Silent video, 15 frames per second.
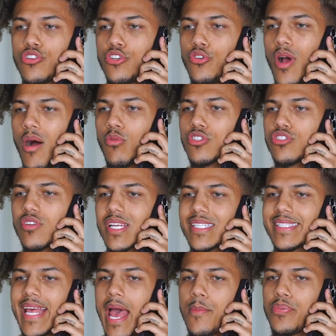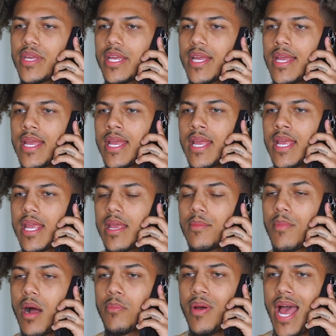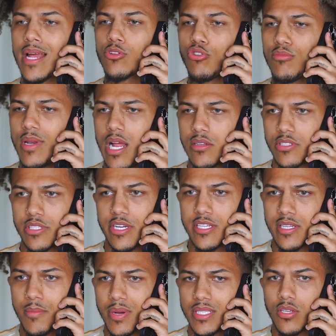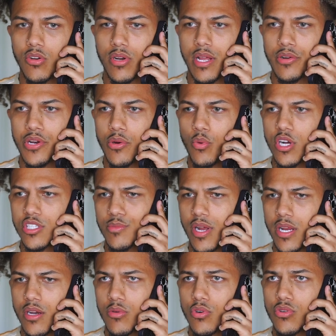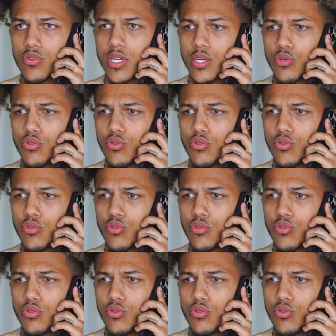you to do. I want you to zap it in my bathroom downstairs. I'm about to go down there and wash my hair real quick,